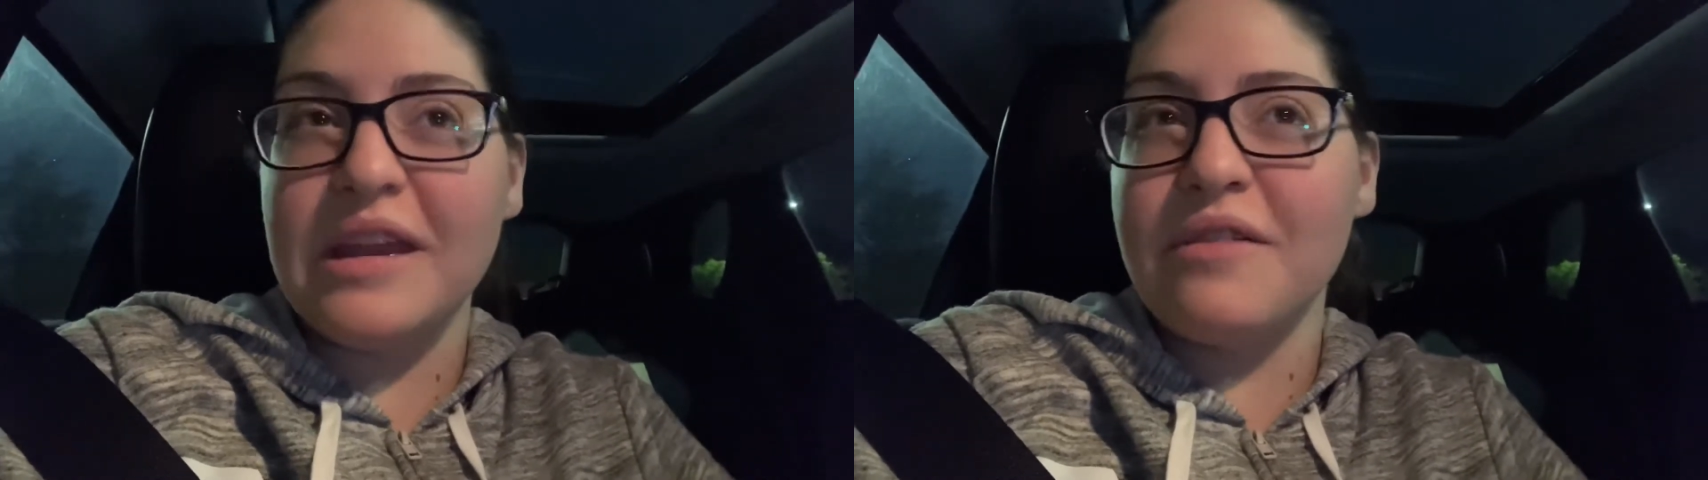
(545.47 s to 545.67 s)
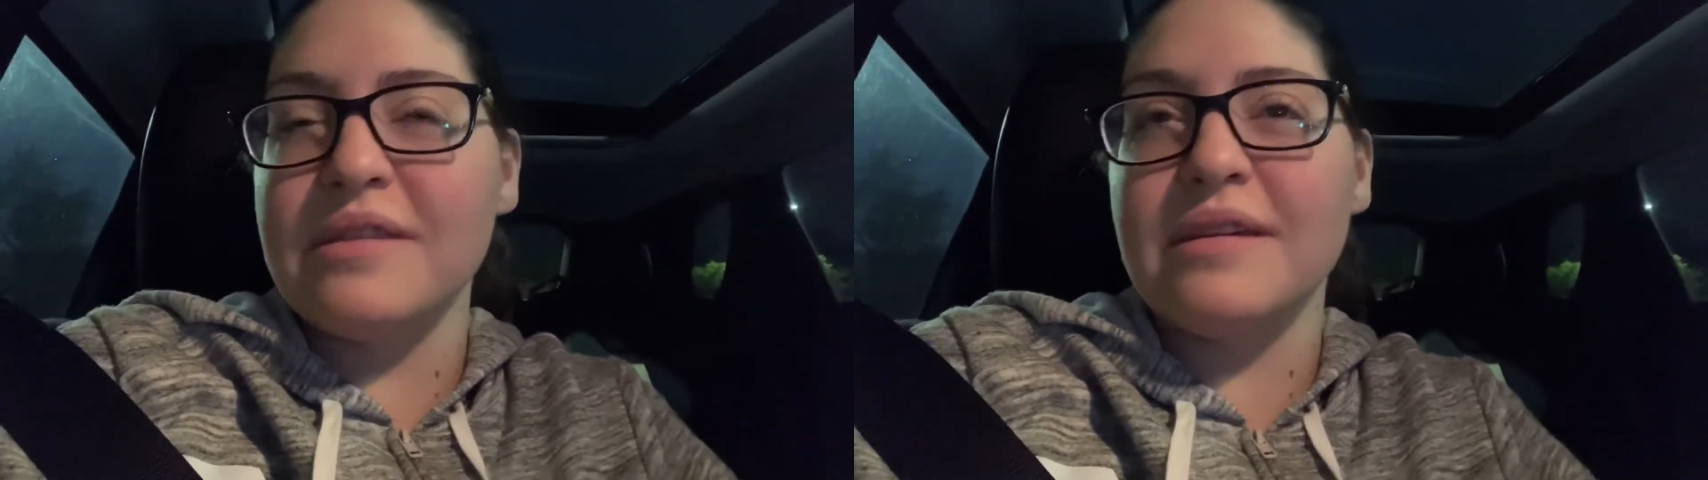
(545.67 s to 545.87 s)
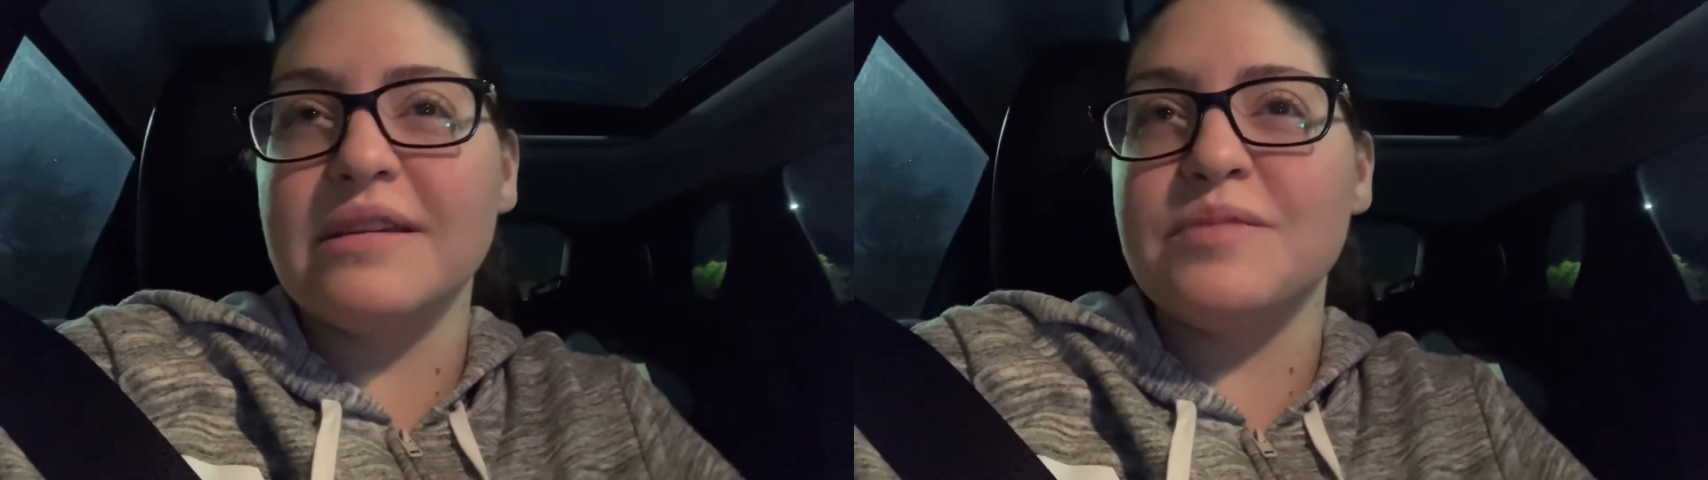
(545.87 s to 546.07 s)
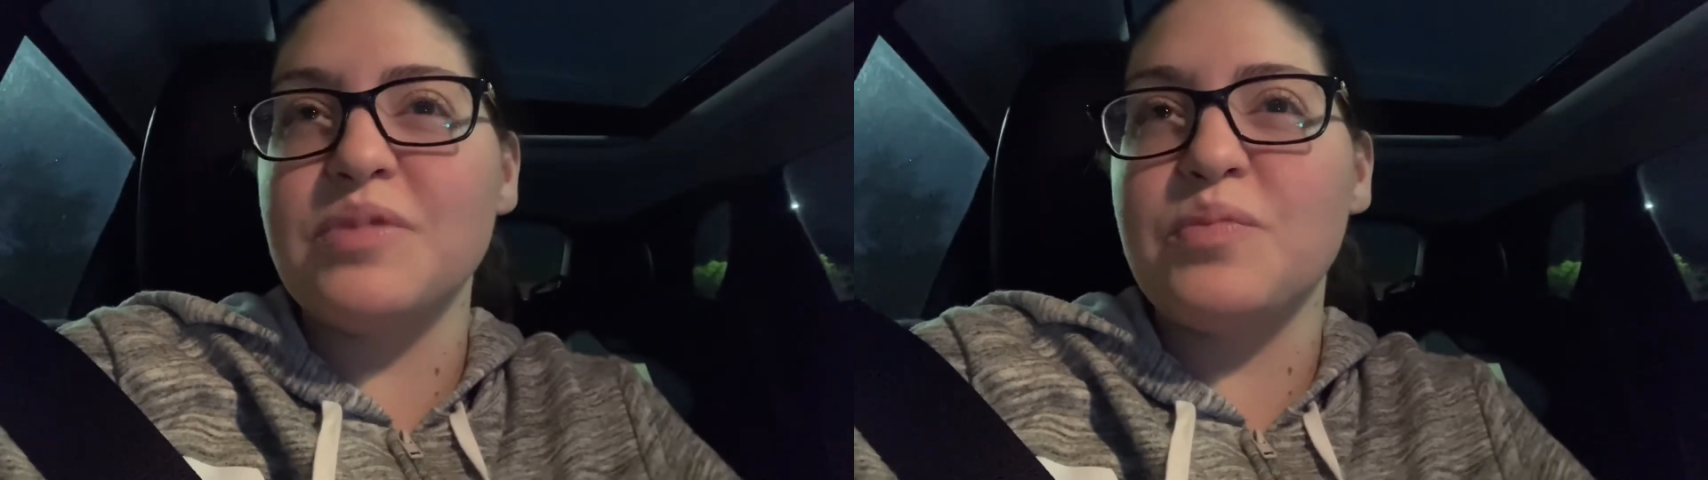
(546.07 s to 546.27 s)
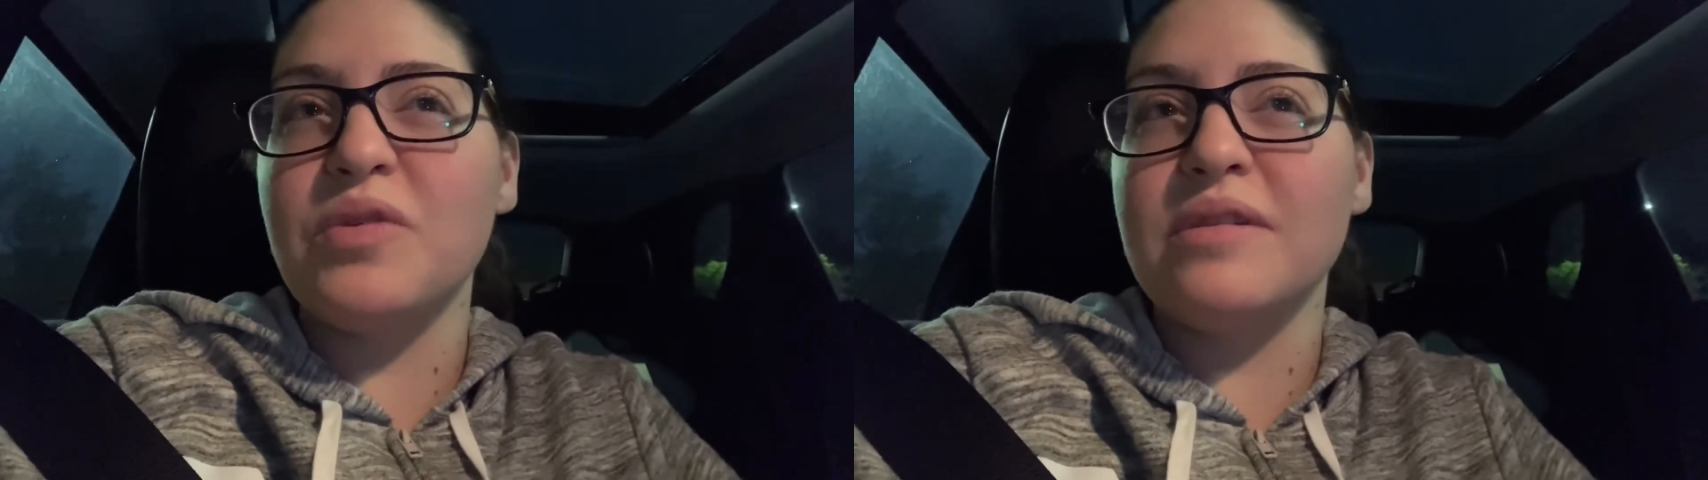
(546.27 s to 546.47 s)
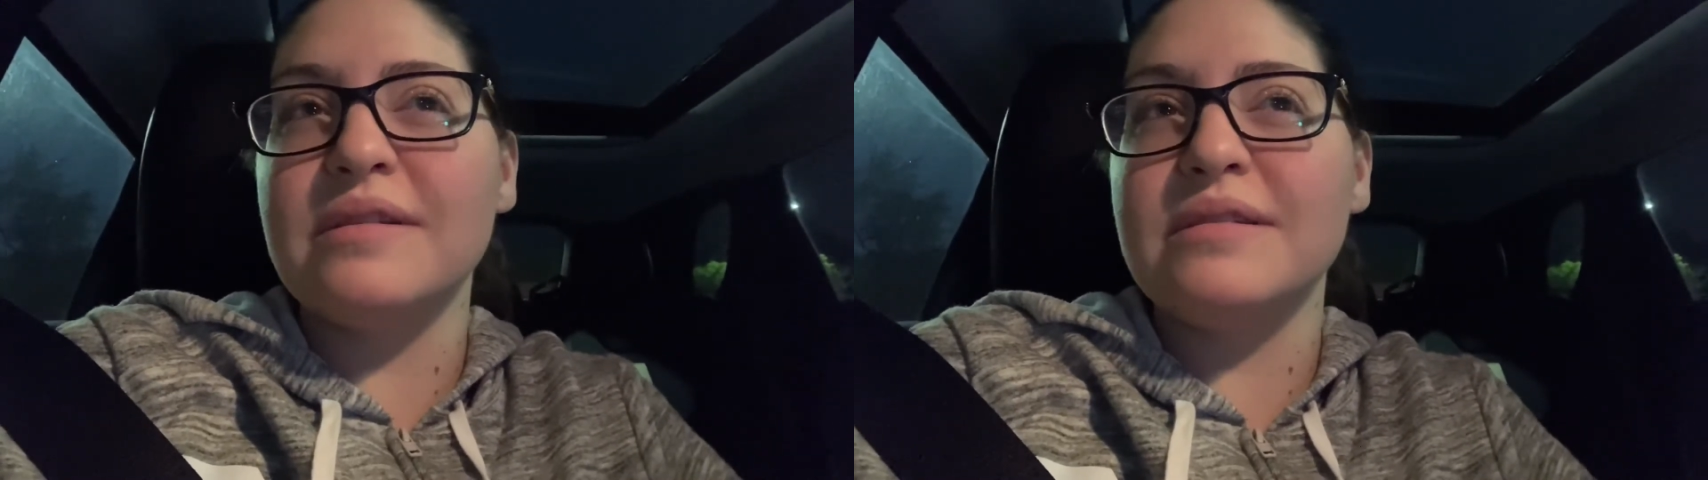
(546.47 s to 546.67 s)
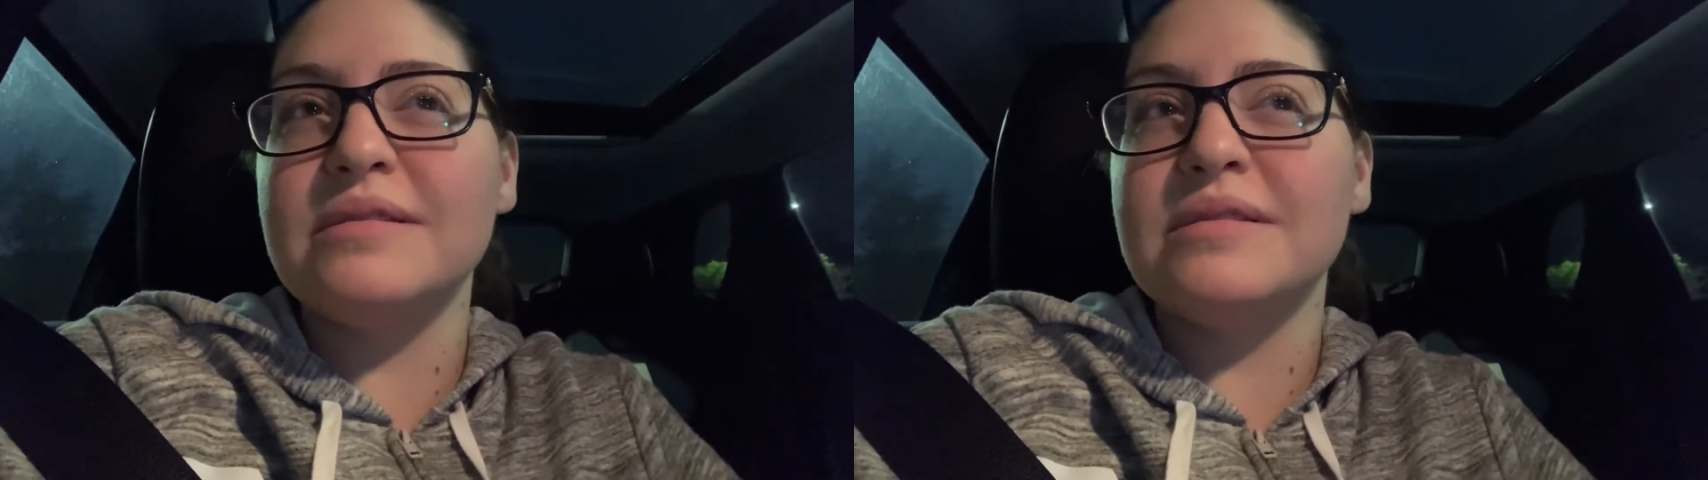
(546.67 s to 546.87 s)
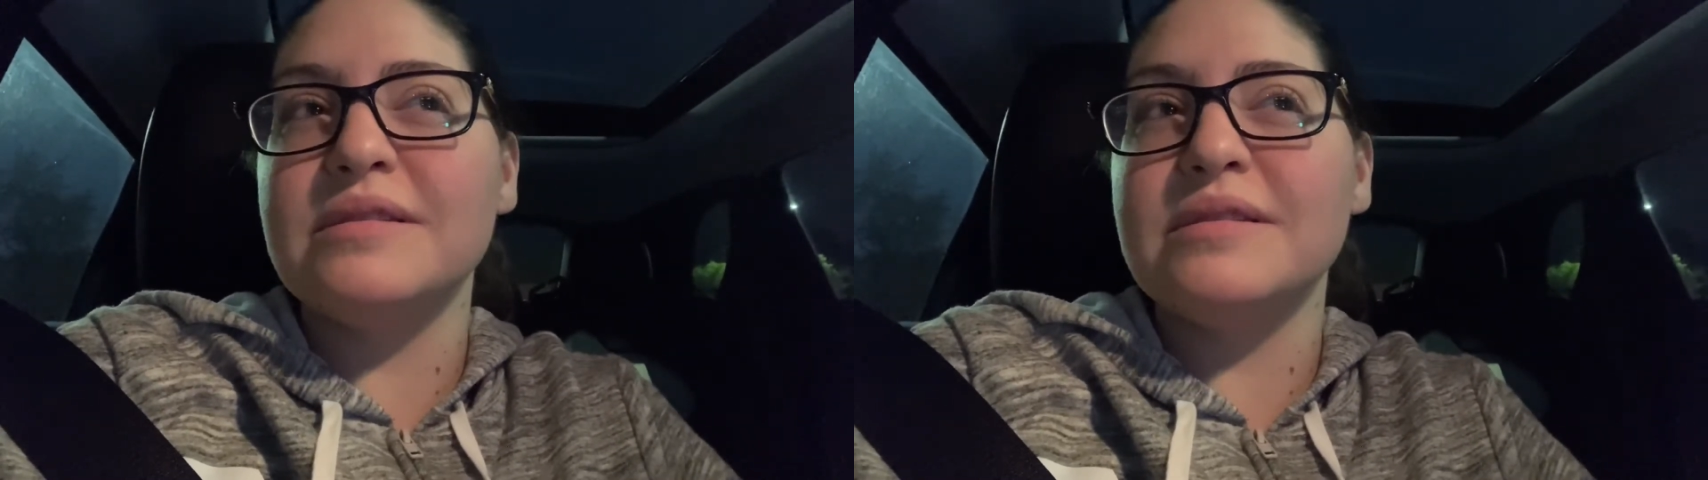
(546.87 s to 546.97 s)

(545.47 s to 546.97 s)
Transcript: everything to people is